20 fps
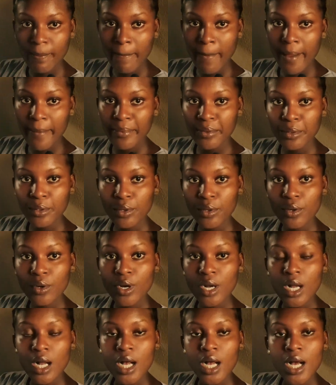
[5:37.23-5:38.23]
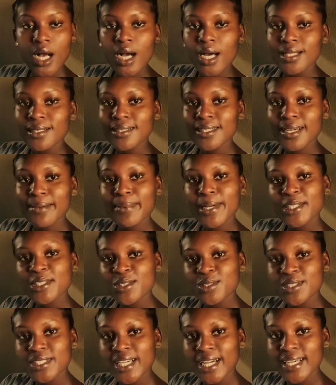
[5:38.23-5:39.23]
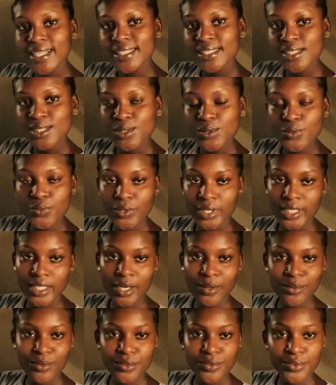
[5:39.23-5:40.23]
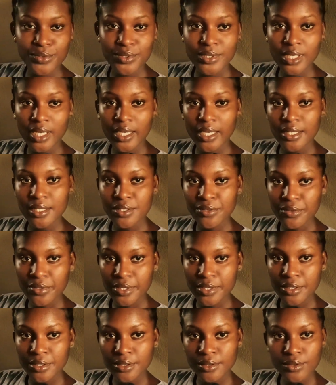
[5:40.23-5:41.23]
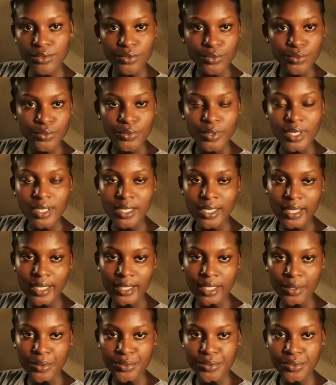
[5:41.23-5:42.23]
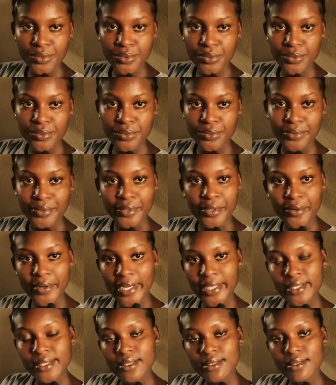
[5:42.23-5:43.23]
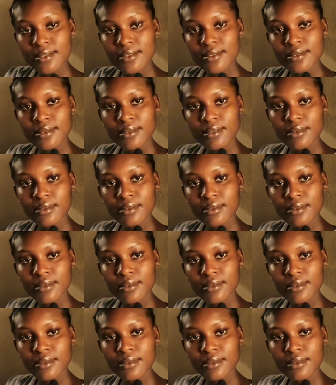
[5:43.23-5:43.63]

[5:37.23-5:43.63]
my book and I'll get back to you guys when I want to start getting ready to head out. All right.